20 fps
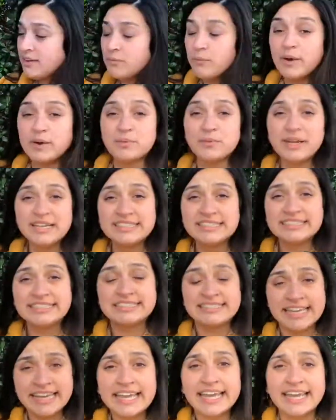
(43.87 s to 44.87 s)
When we
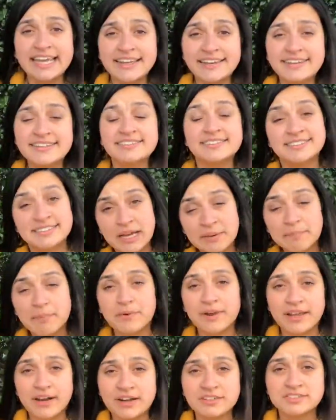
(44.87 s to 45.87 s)
sin,
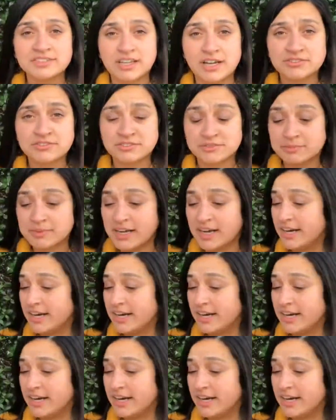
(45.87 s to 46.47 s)
separate ourselves from